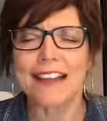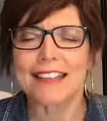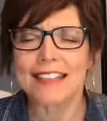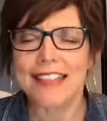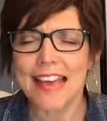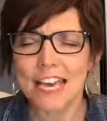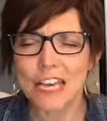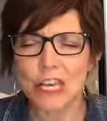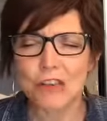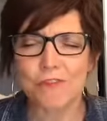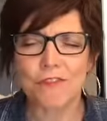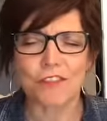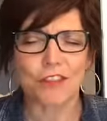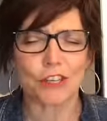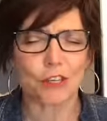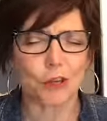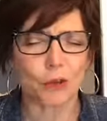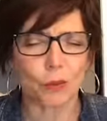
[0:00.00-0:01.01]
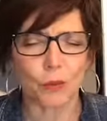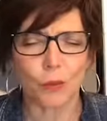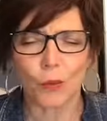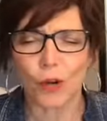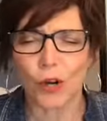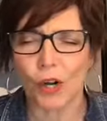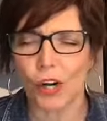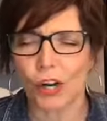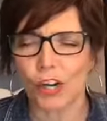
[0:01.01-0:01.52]
Thank you for your
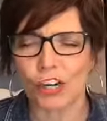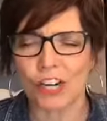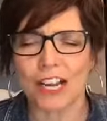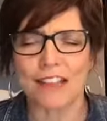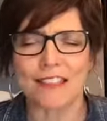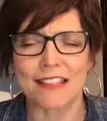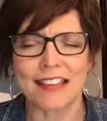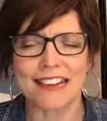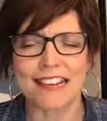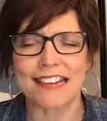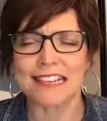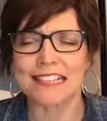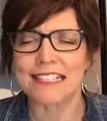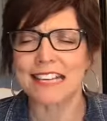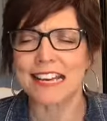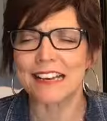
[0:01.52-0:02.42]
word and that it's